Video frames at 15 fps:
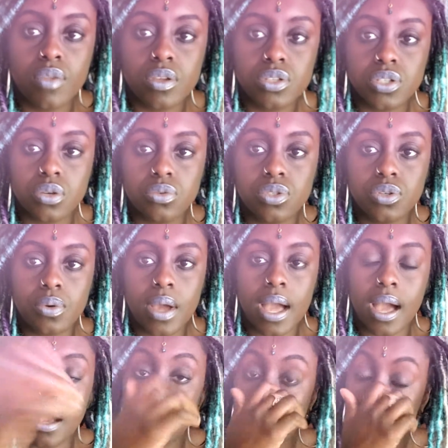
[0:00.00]
So to
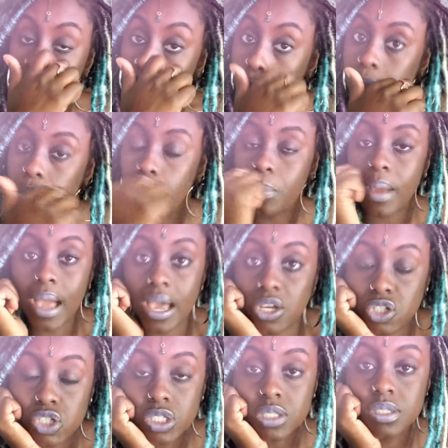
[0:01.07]
act on your
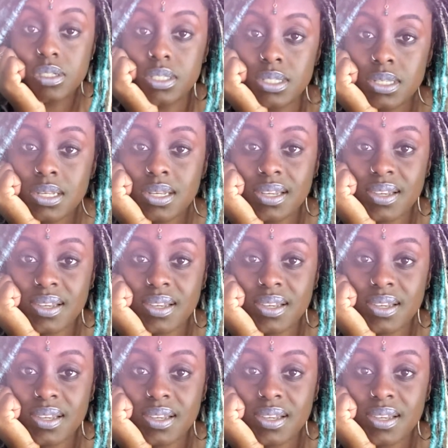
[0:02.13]
passions.